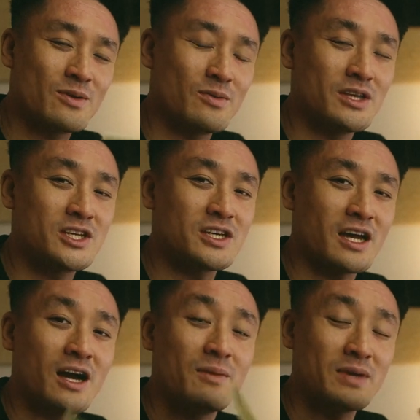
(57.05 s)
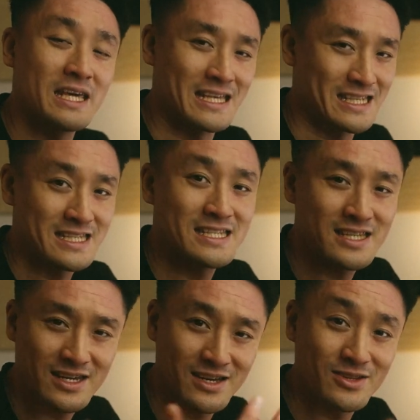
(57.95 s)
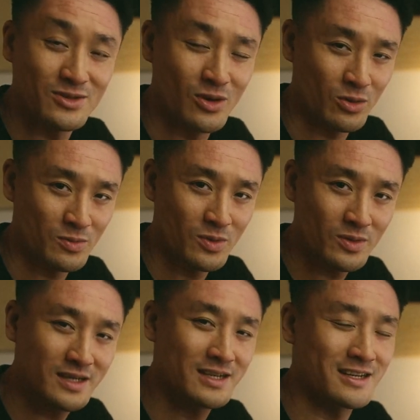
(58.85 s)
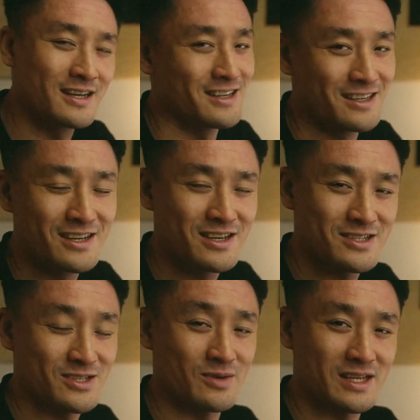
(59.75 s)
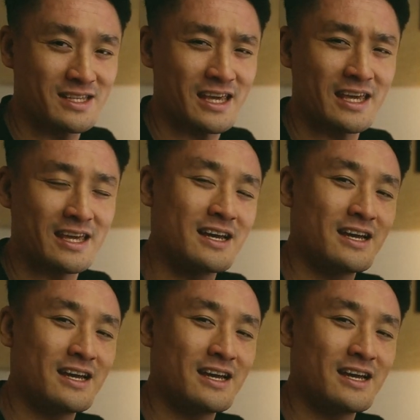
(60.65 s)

which means notebook. So it's a